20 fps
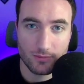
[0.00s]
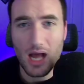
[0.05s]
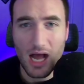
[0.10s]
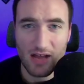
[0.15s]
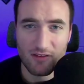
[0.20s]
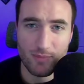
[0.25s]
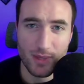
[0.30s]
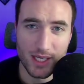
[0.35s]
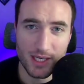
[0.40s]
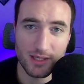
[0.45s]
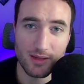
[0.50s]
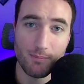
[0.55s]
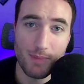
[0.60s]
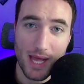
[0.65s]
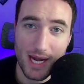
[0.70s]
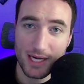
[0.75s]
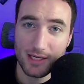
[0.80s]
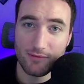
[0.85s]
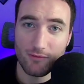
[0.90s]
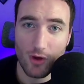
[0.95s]
I've been a
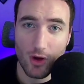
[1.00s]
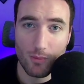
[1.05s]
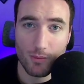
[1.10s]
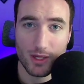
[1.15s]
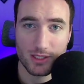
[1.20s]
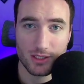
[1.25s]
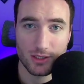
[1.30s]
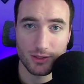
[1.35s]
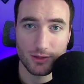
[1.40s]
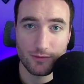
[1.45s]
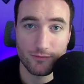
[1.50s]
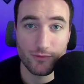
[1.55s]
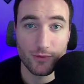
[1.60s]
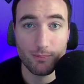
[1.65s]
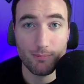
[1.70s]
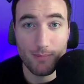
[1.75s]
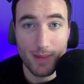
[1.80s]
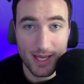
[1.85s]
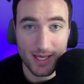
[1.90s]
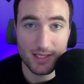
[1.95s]
competitive arm wrestler for
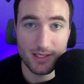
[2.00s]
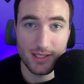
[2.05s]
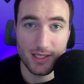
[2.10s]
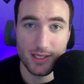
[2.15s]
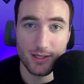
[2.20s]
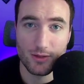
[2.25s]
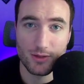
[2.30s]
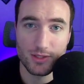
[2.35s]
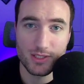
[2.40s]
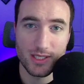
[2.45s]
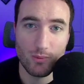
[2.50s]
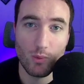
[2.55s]
many years,